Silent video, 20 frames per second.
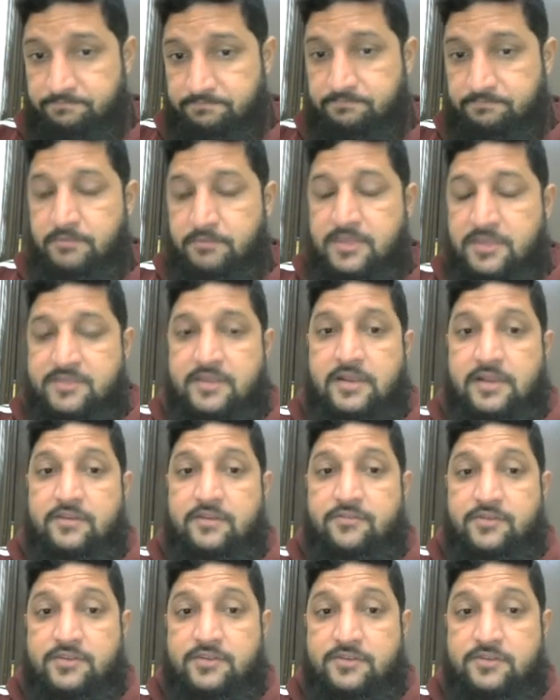the cell
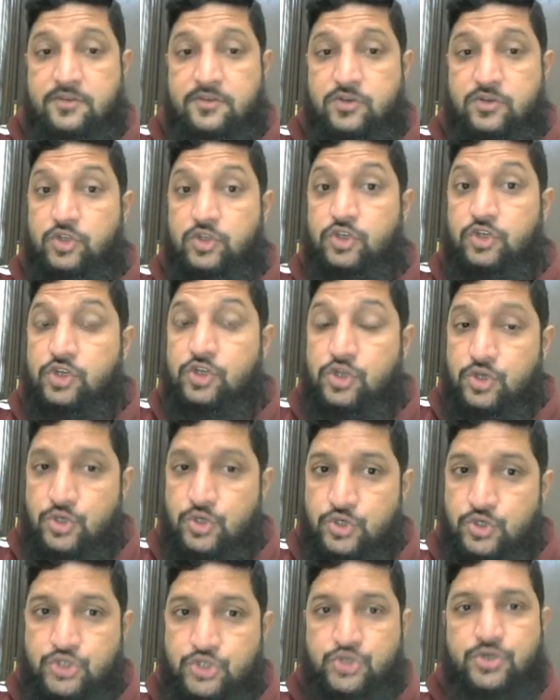reference
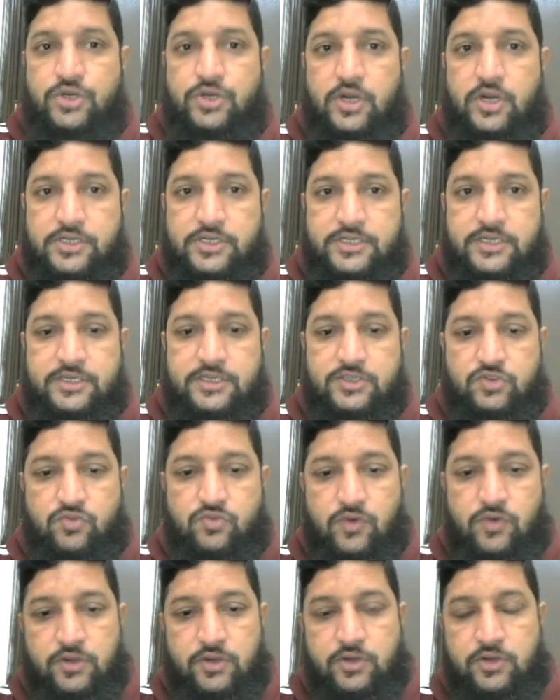should not change. So
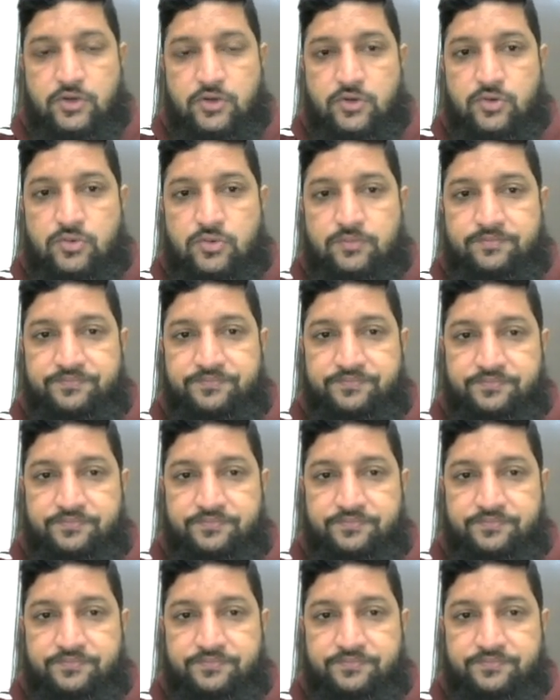what do you need to do?